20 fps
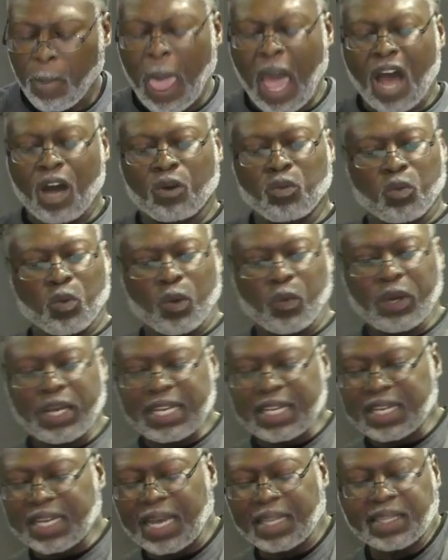Now, when we
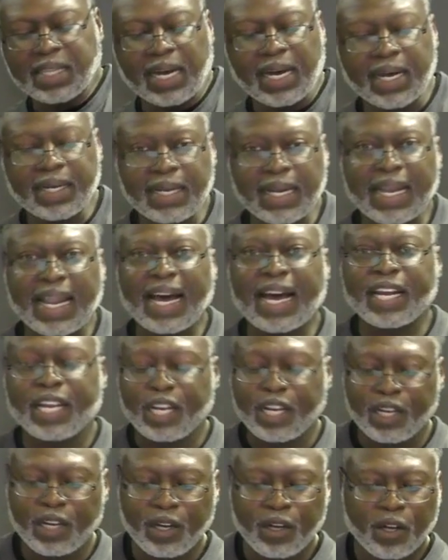look at the
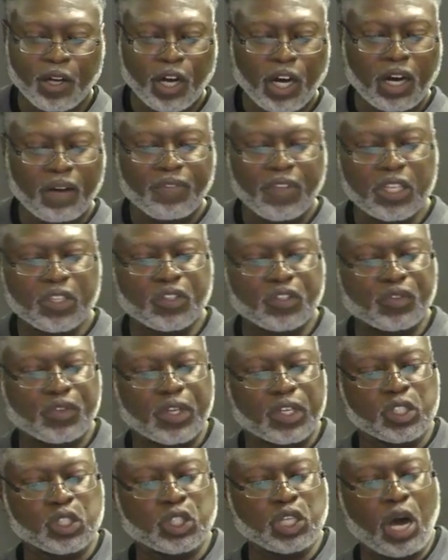underlining of this
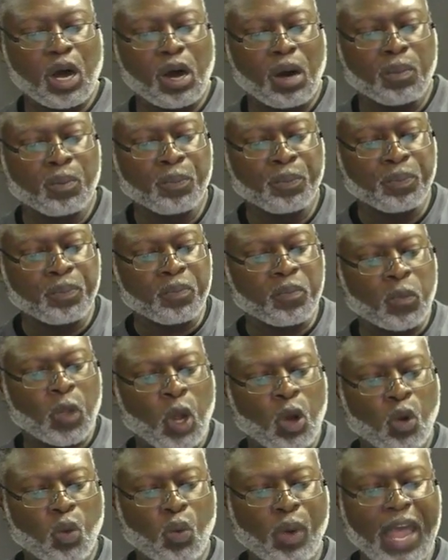psalm,
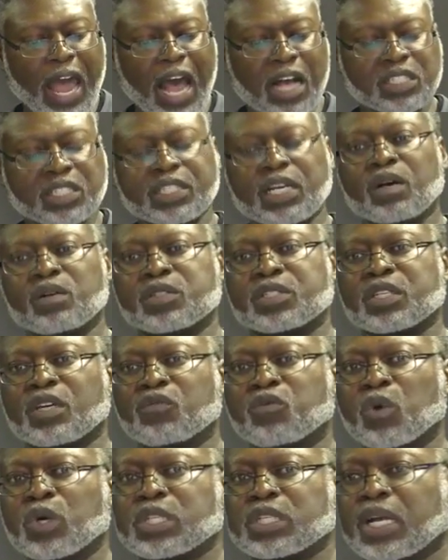we ask
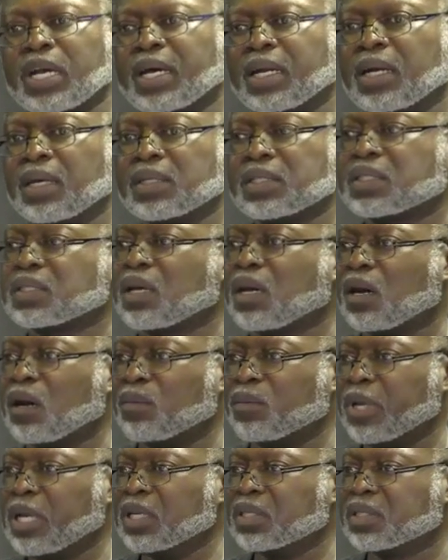ourselves, what kind of
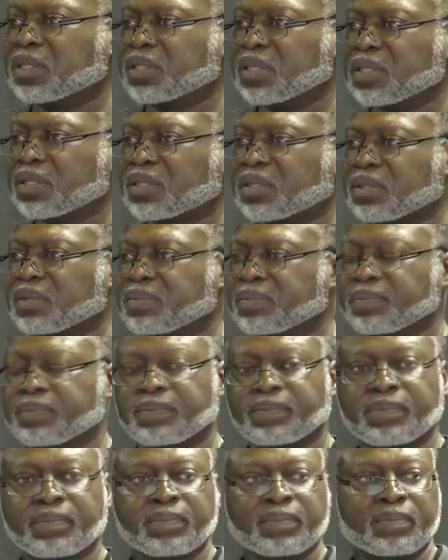psalm is
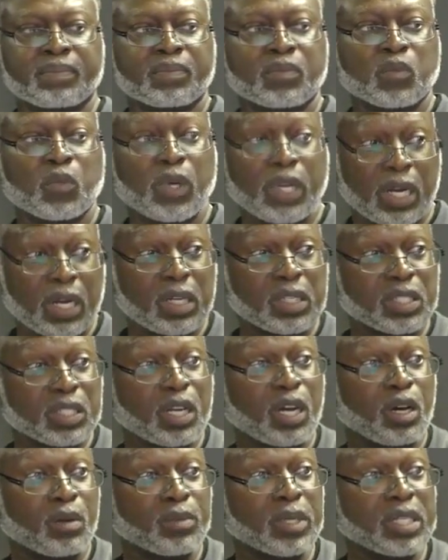this?